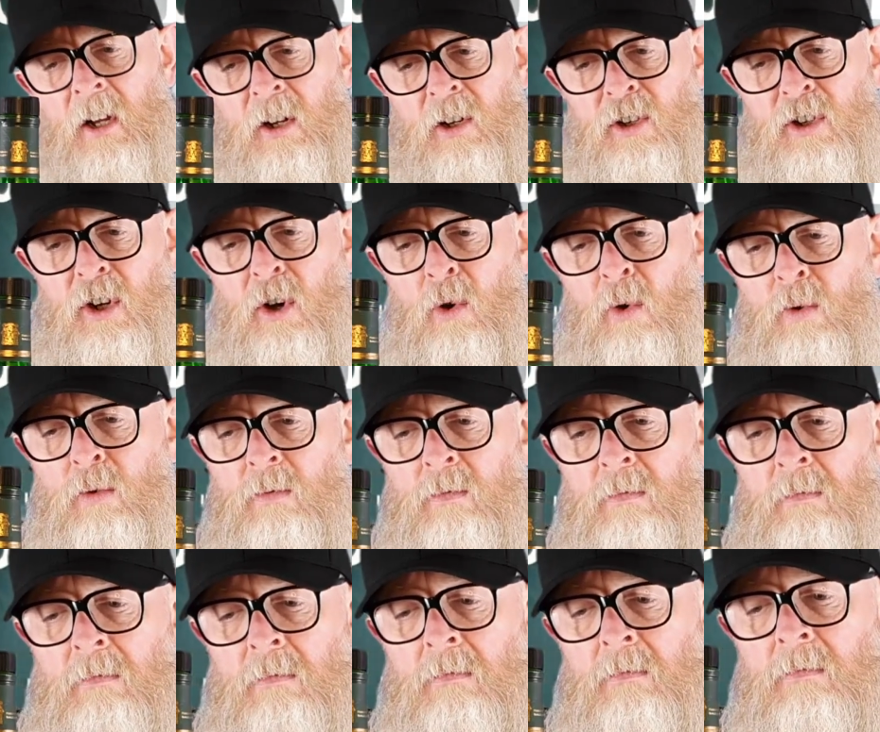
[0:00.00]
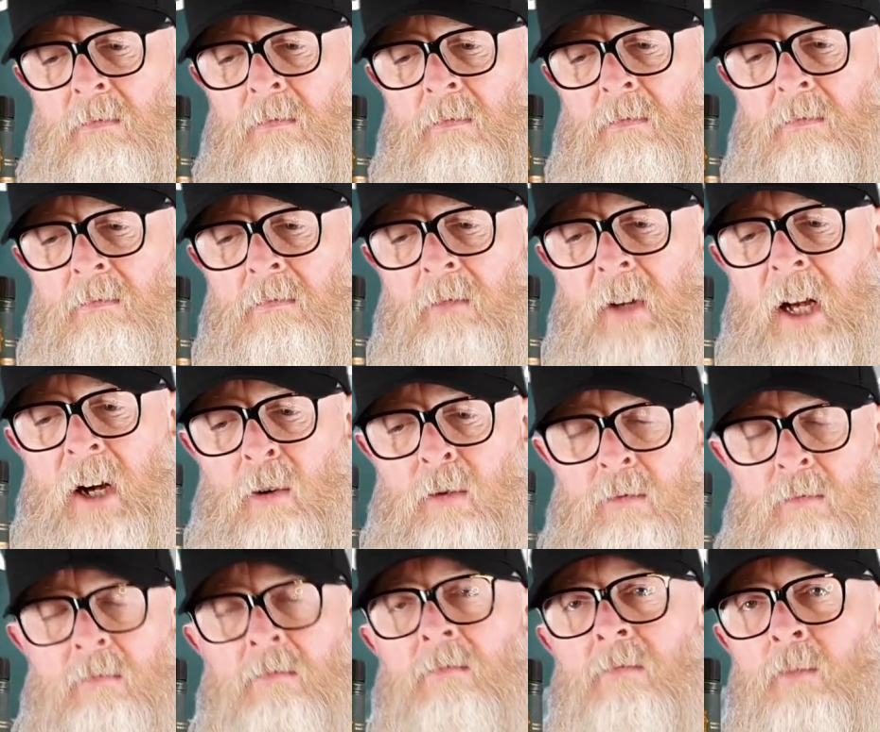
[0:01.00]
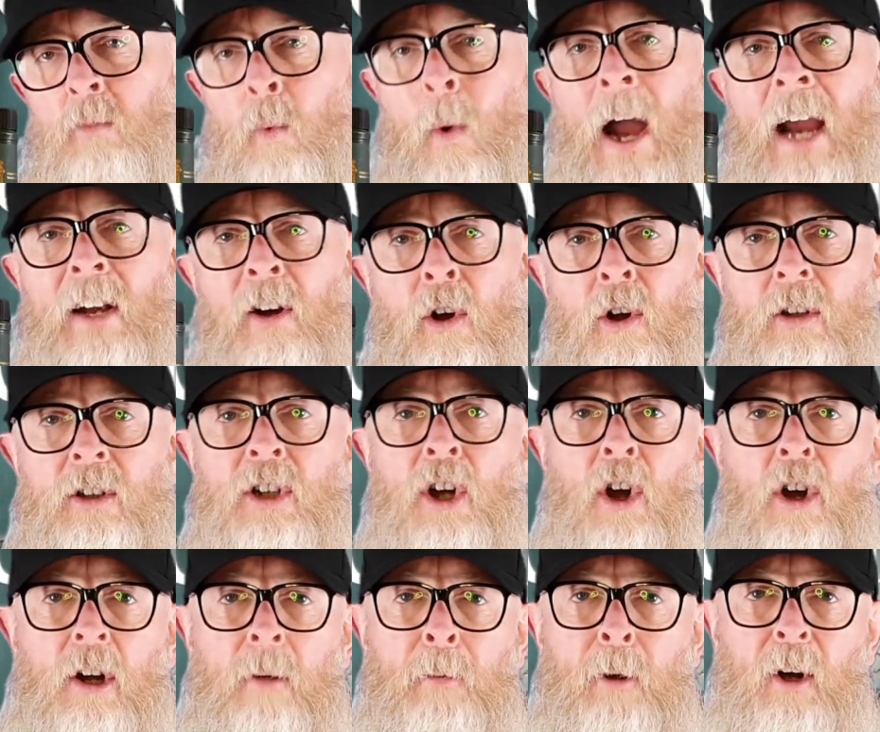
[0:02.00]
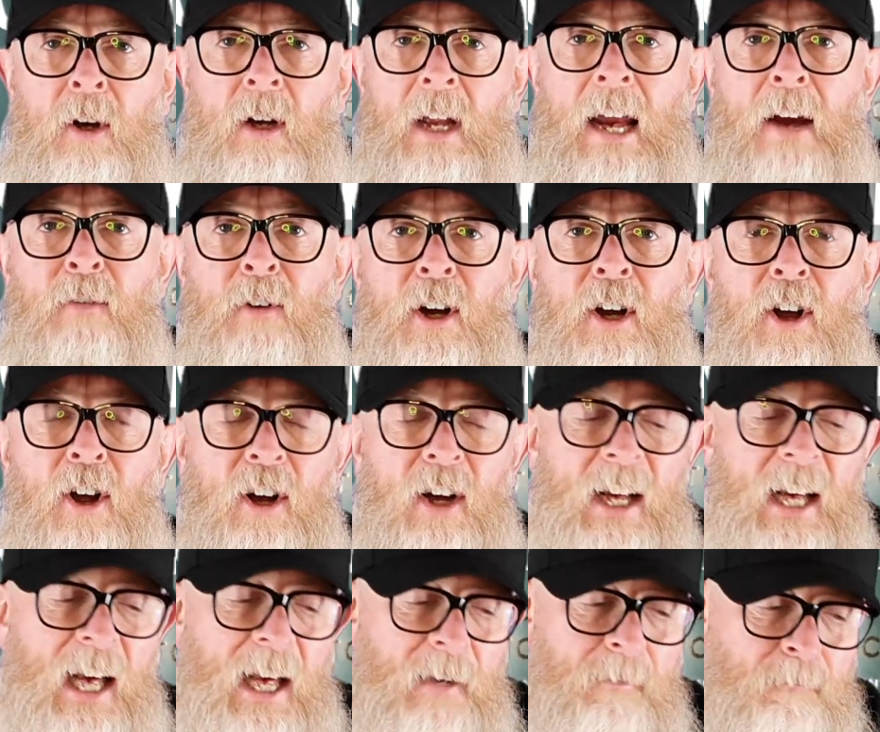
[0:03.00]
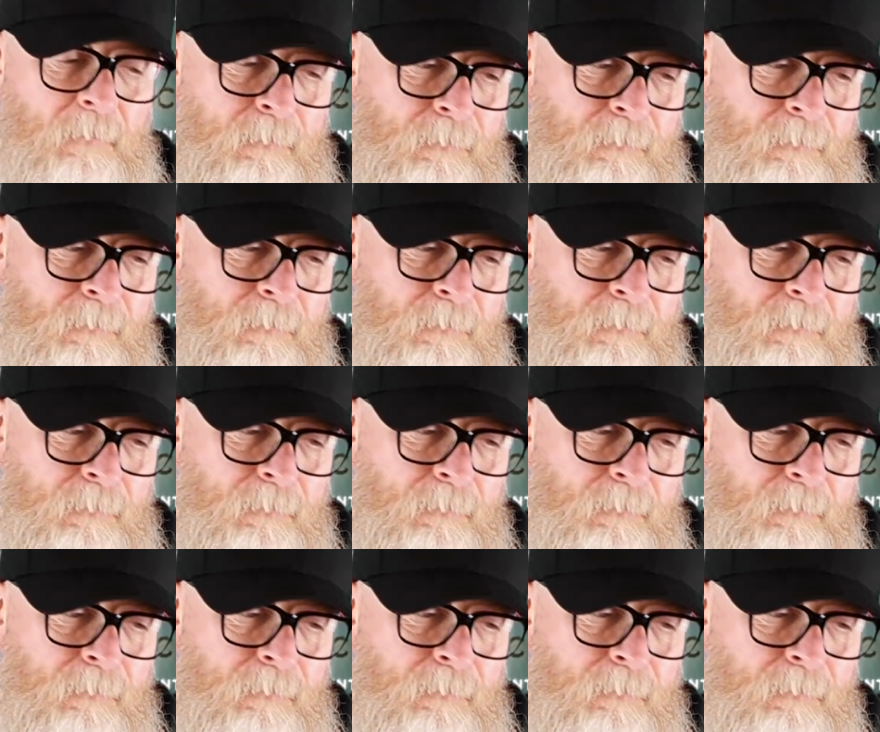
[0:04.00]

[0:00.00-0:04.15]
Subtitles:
So, why not talk about it every now and again?